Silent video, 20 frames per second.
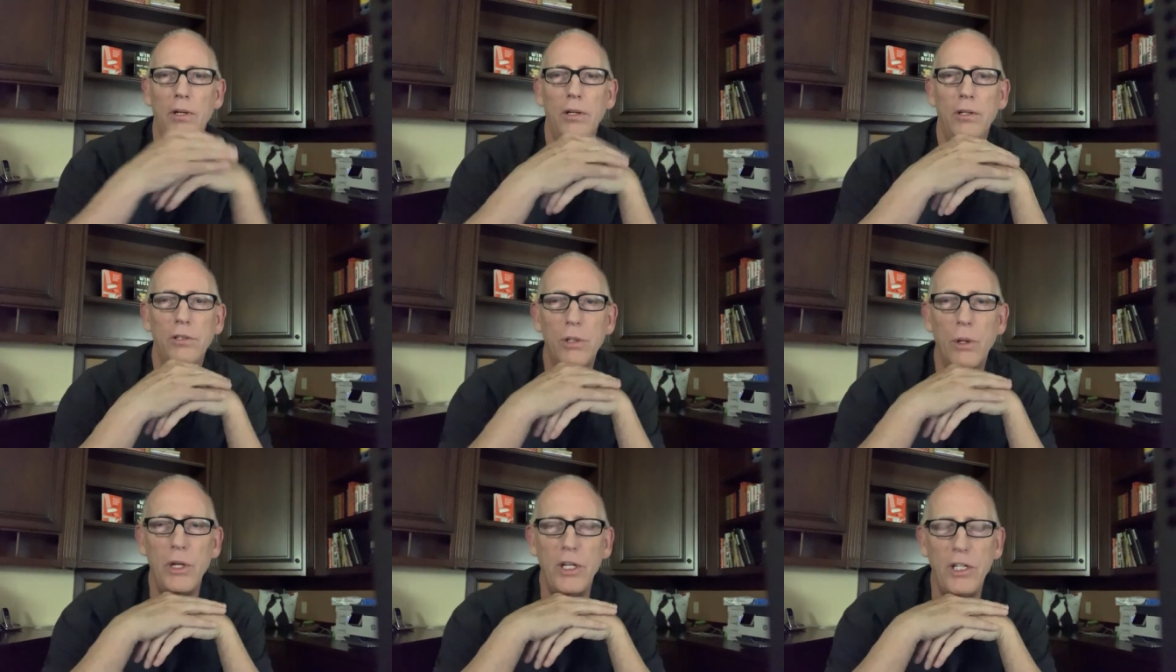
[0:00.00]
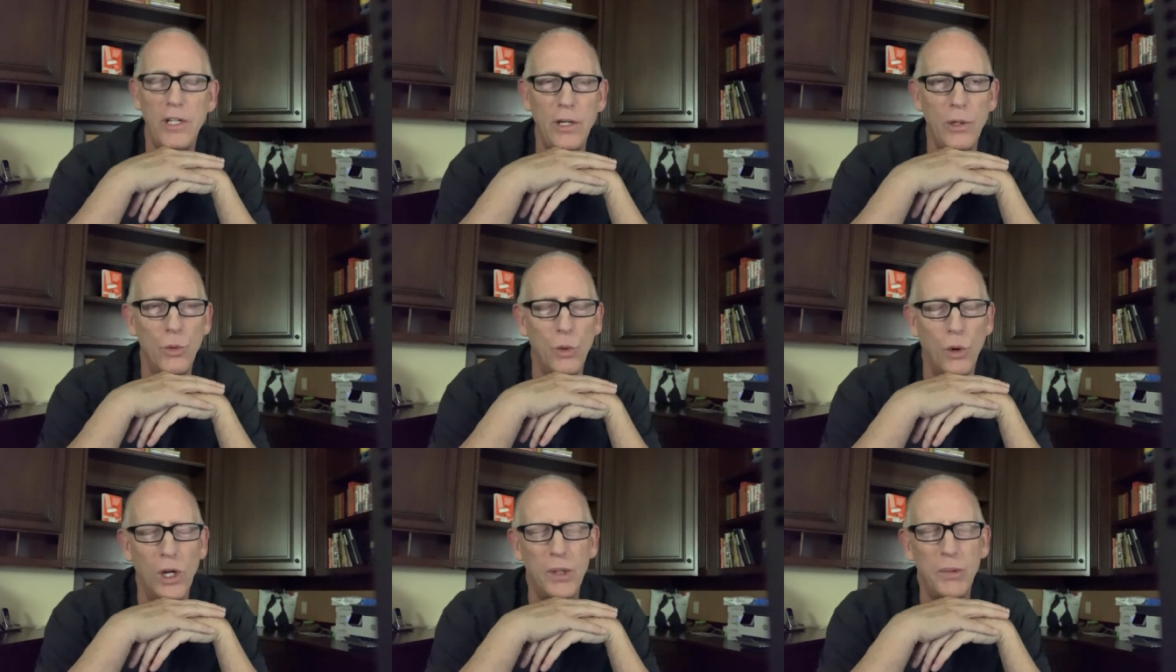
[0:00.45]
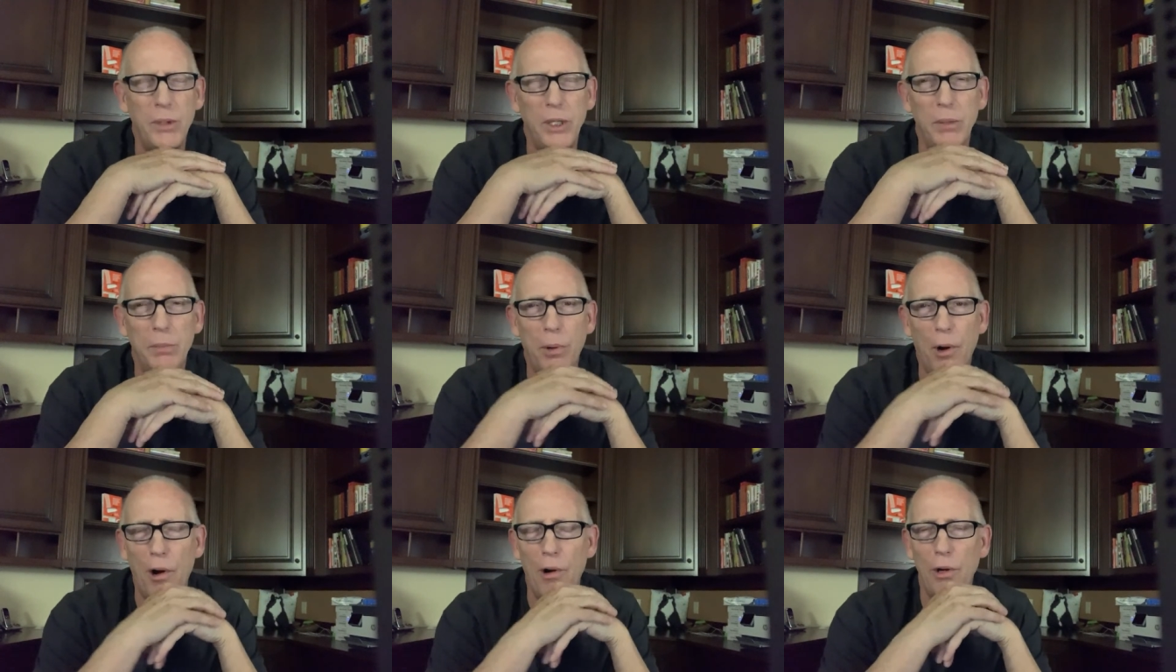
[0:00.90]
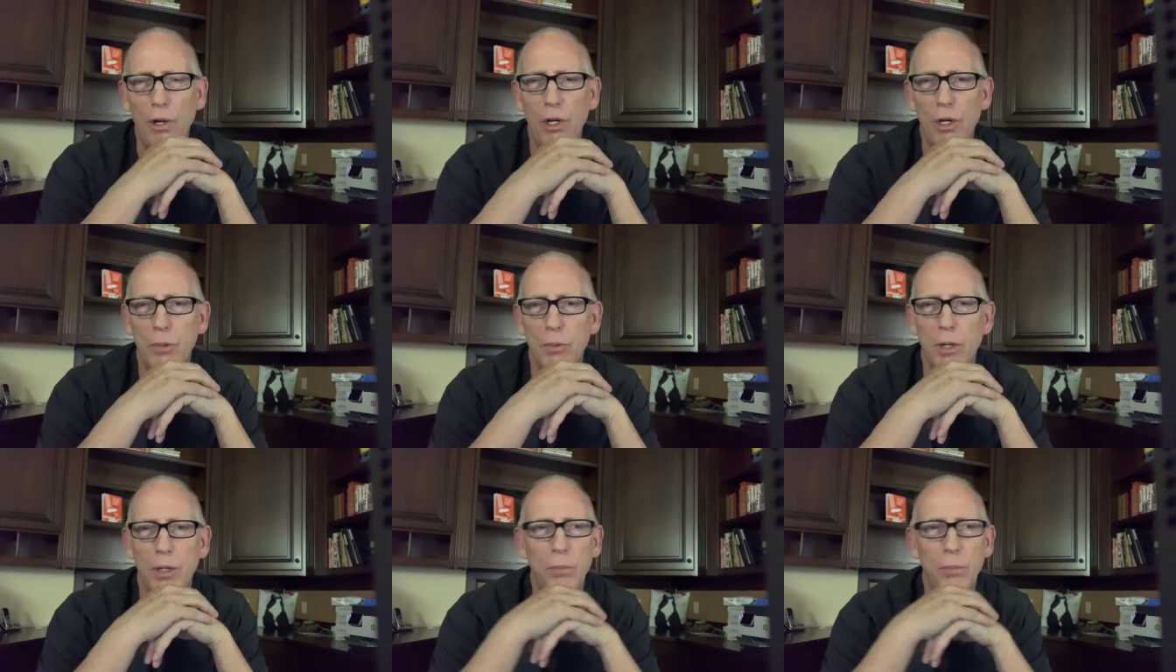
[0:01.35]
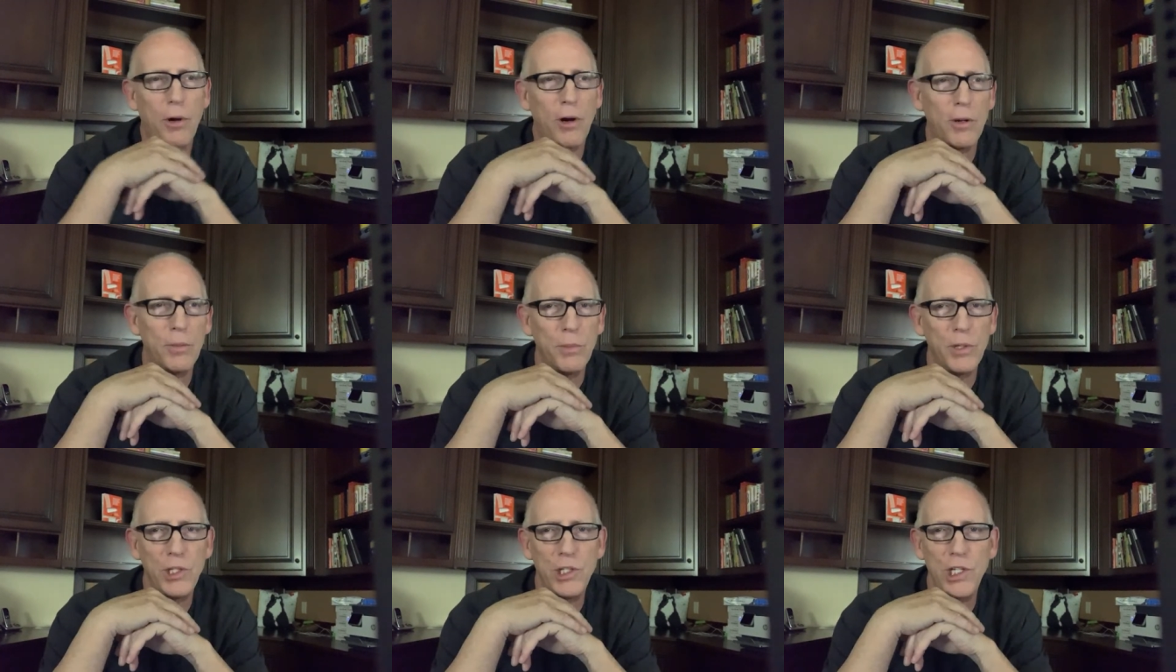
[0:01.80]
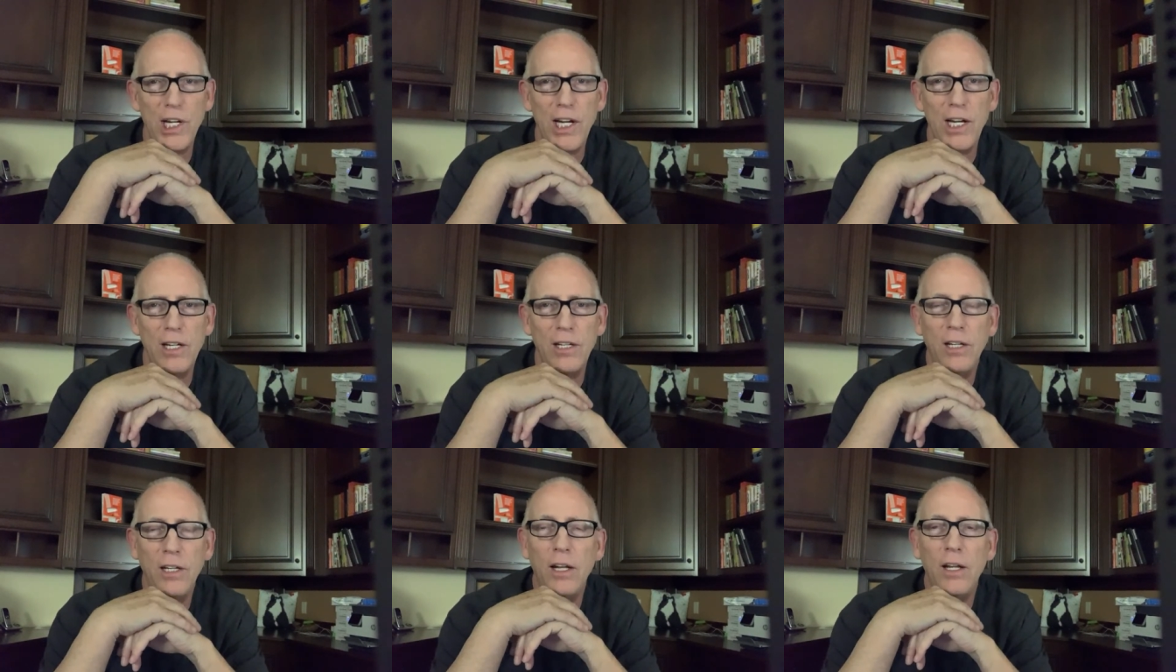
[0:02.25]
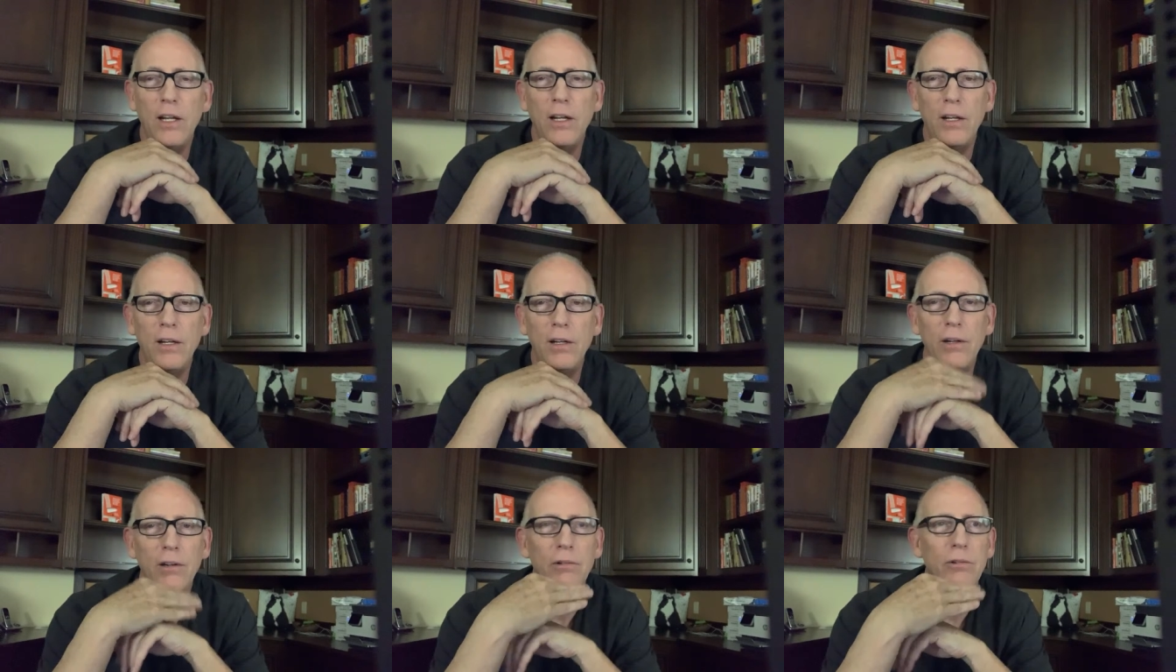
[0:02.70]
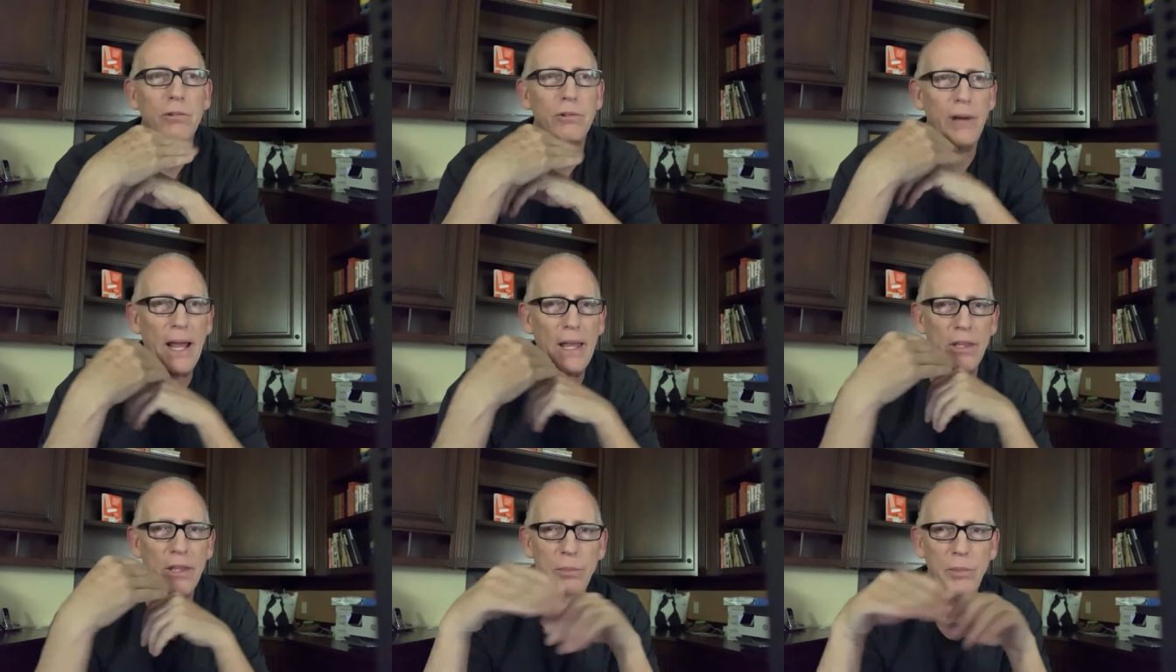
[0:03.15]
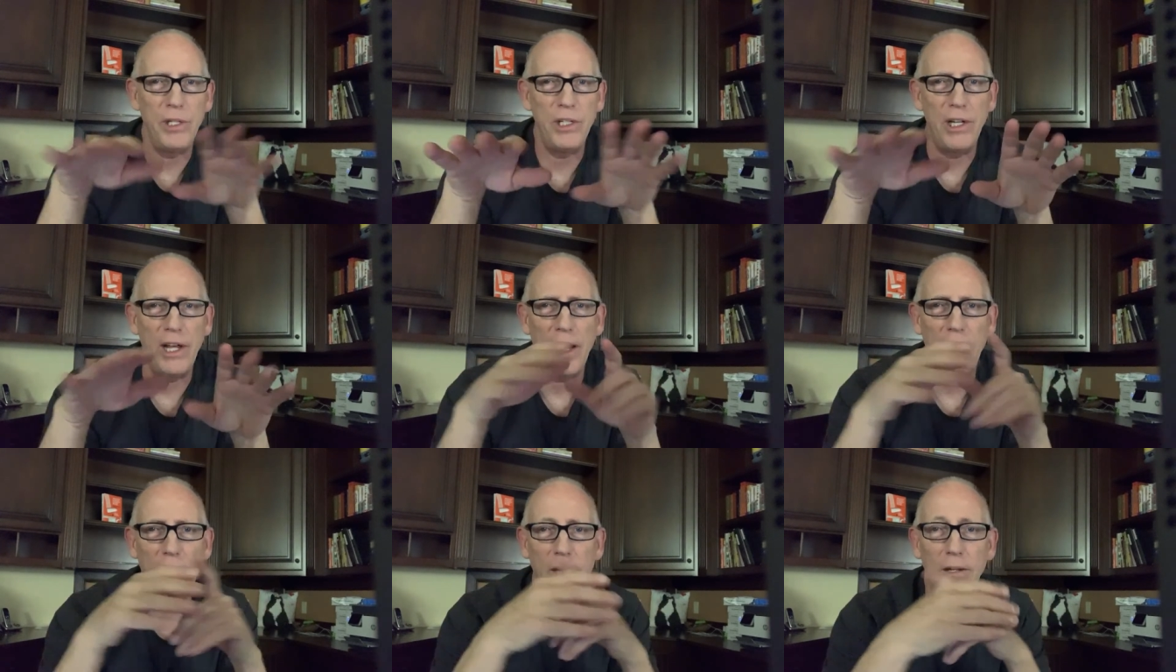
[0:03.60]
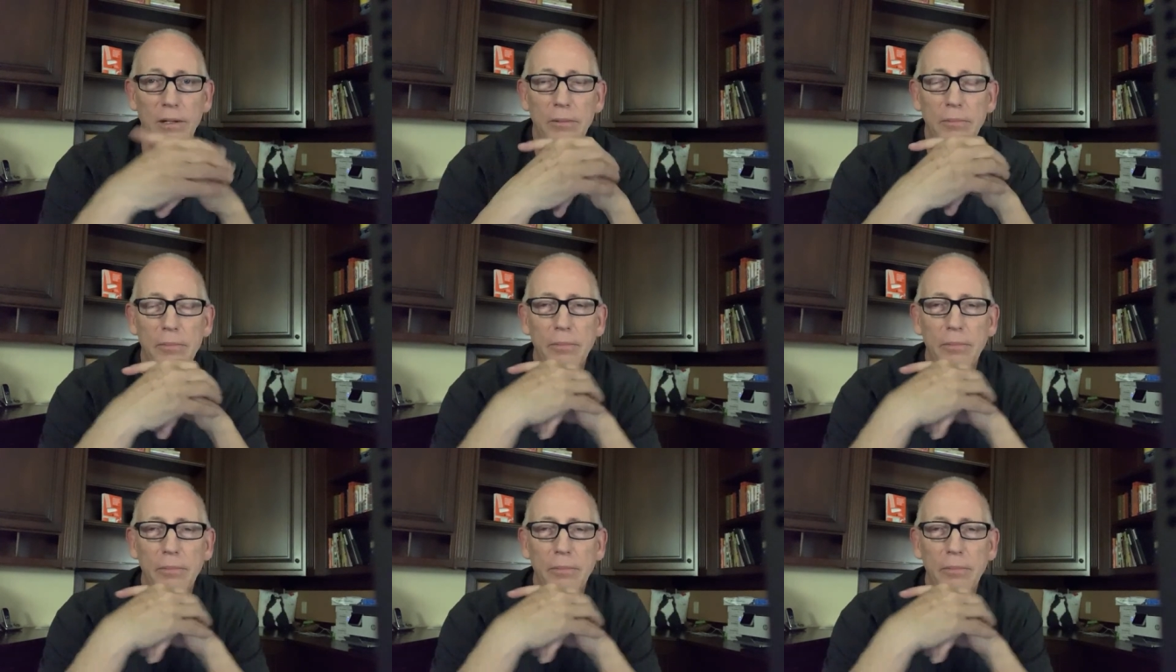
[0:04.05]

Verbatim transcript: So he didn't want to be part human, part machine, rather be dead.